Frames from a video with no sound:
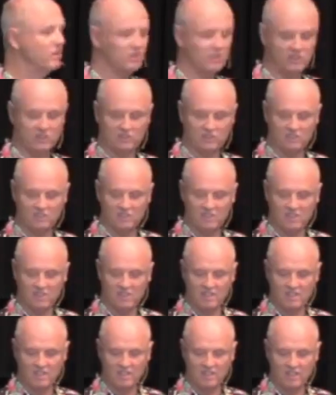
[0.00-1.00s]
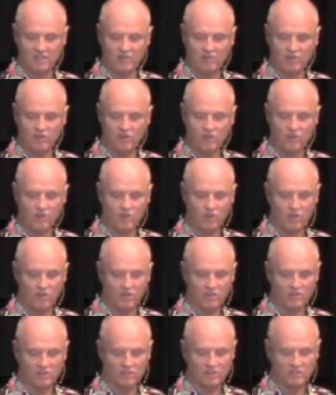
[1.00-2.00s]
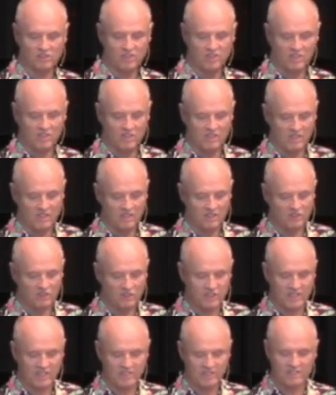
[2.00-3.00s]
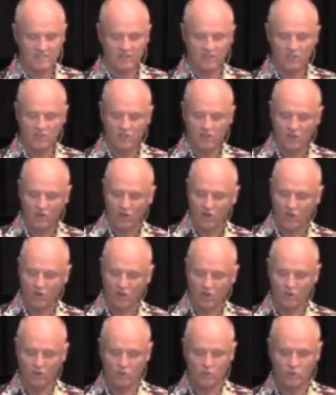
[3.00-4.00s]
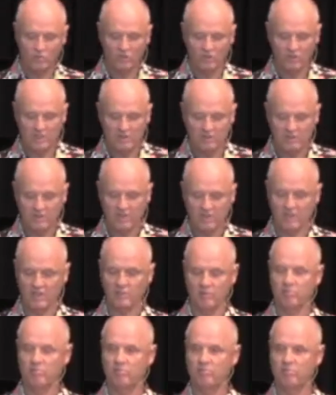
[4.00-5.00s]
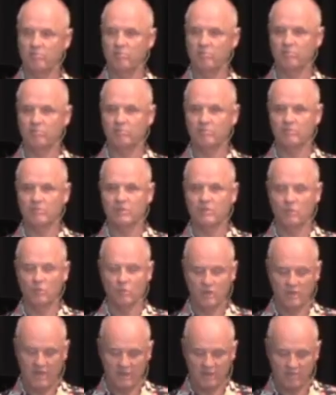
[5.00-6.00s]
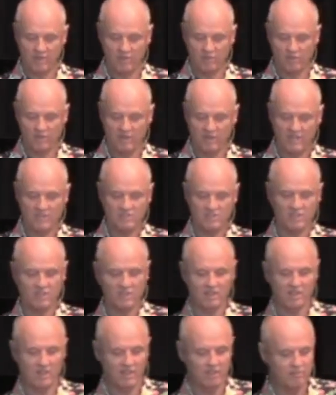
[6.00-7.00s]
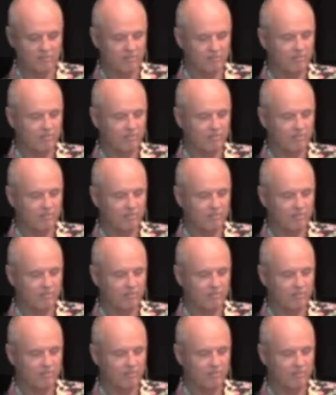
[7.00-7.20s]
Jesus, given on the cross and shed that all who believe in him would have everlasting life.